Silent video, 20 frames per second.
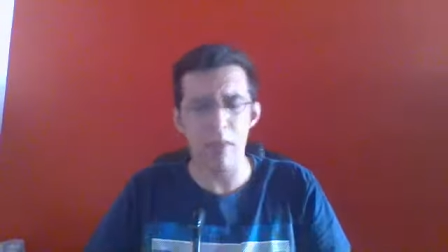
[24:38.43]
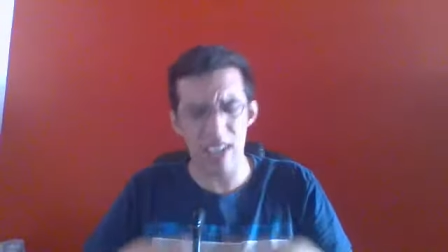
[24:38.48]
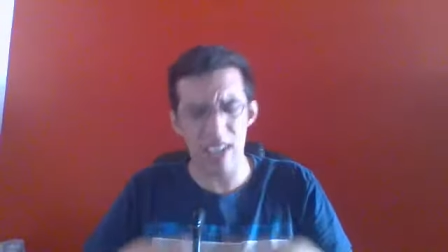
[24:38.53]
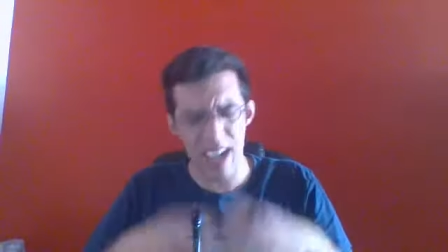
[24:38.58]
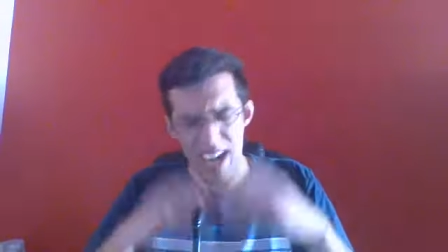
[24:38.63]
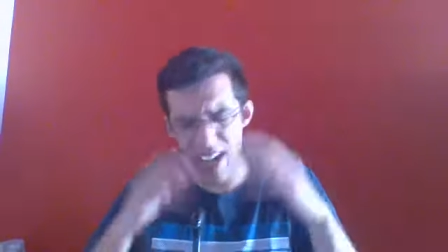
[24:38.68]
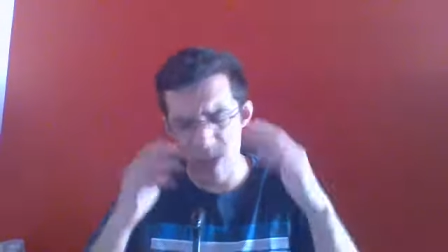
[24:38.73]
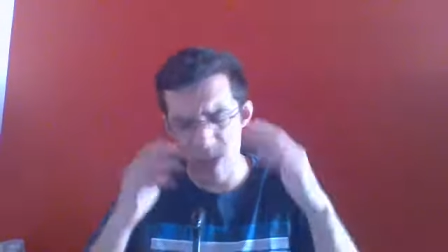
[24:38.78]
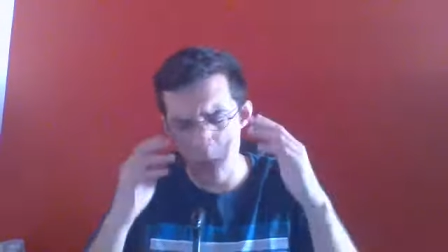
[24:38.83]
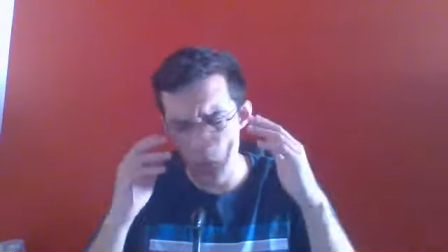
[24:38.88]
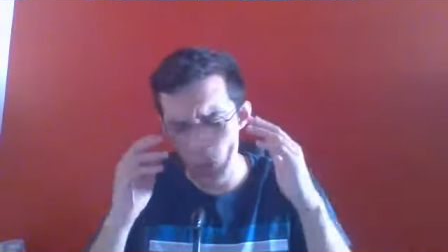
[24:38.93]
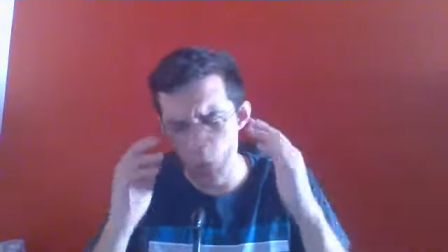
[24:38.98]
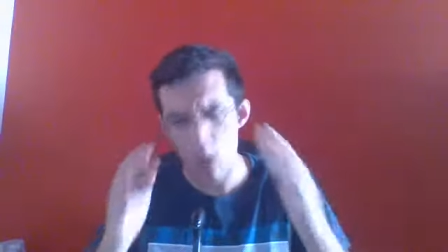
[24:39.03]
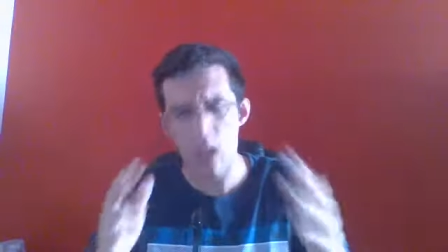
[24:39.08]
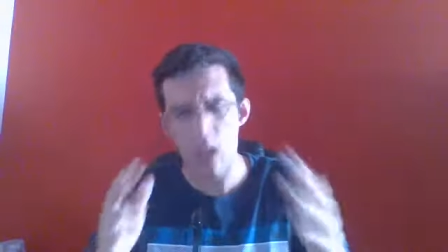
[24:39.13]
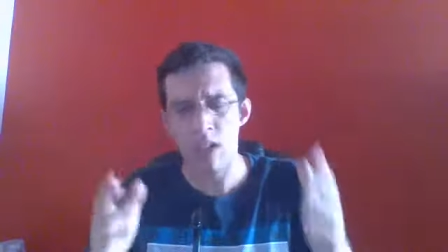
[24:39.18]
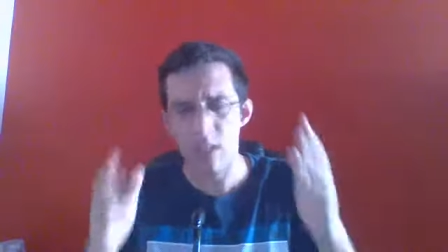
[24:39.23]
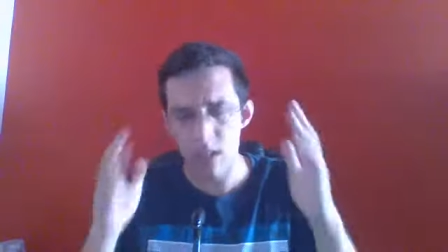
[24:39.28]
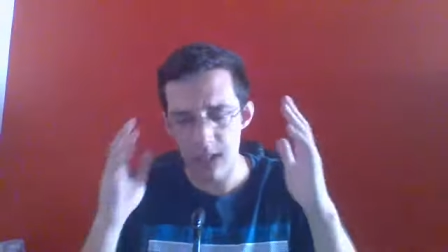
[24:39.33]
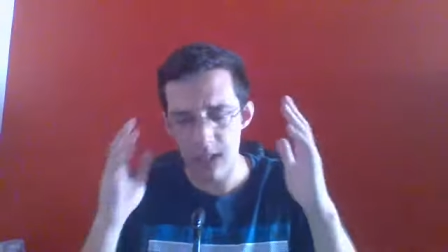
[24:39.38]
but I
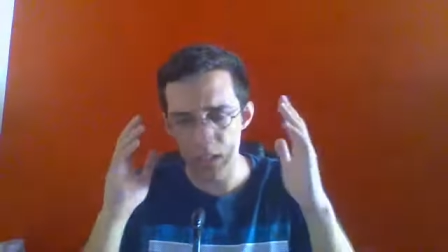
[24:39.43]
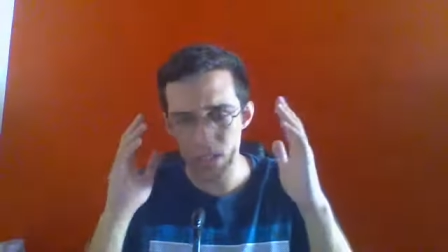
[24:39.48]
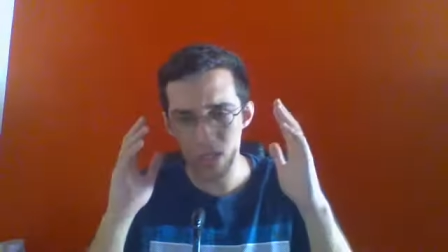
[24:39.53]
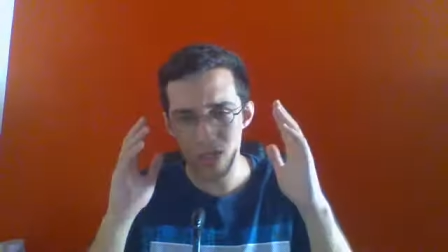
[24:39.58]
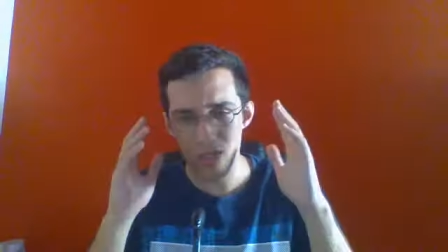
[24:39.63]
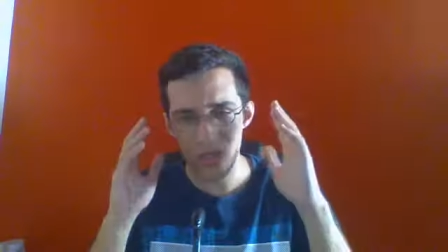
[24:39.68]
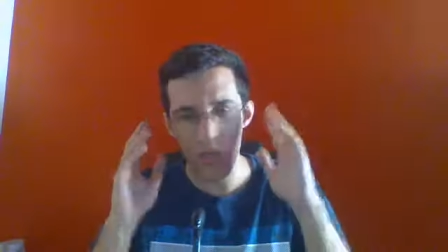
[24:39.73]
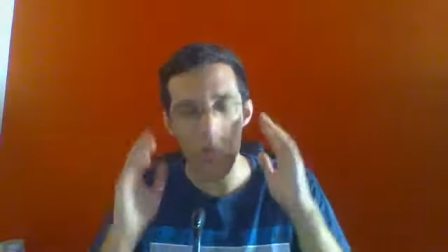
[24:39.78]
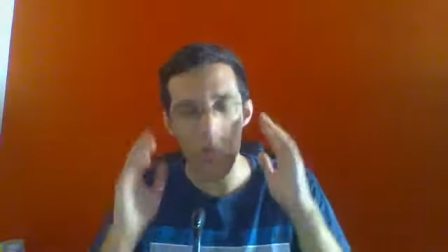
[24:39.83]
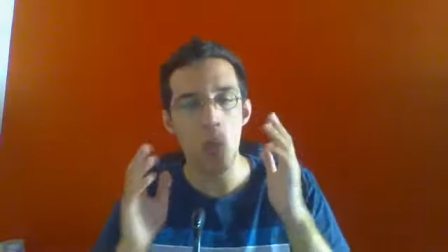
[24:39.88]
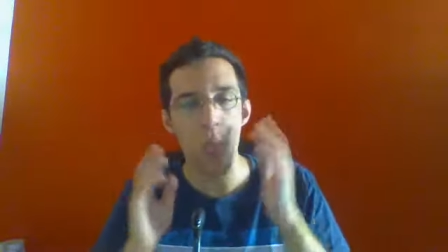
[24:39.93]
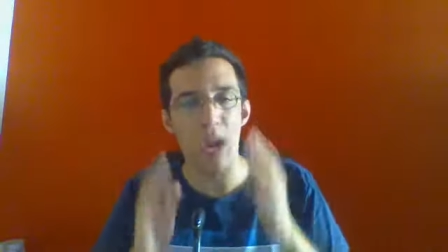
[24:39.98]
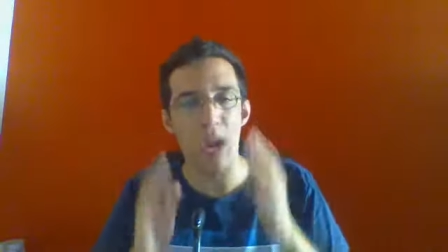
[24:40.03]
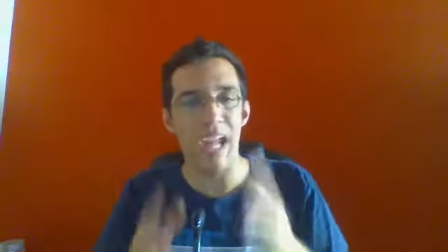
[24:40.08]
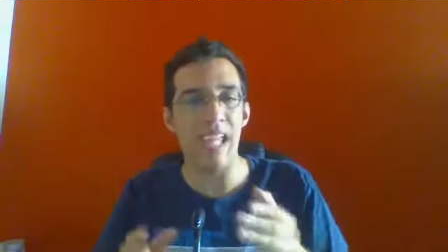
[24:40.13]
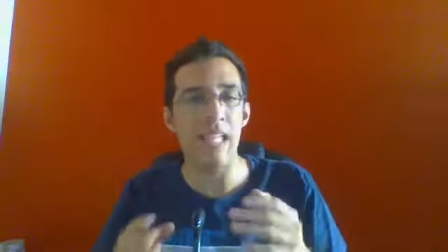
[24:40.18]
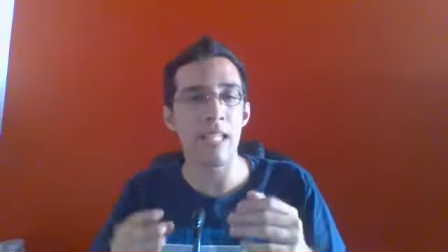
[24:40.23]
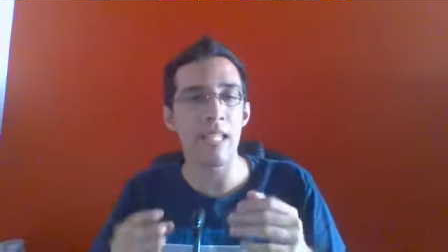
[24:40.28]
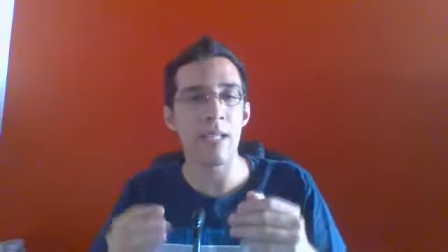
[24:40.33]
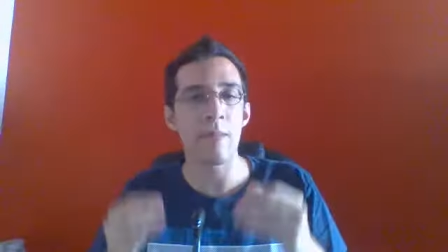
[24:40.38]
want to
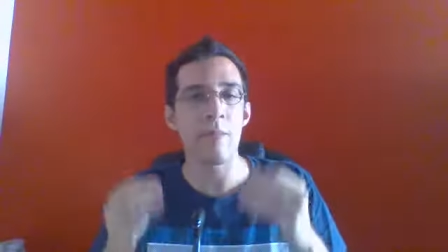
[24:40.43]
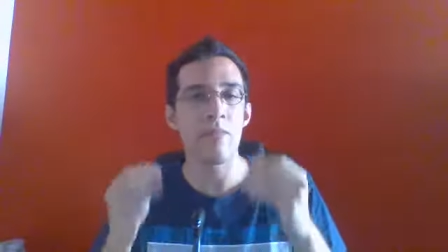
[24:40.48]
wait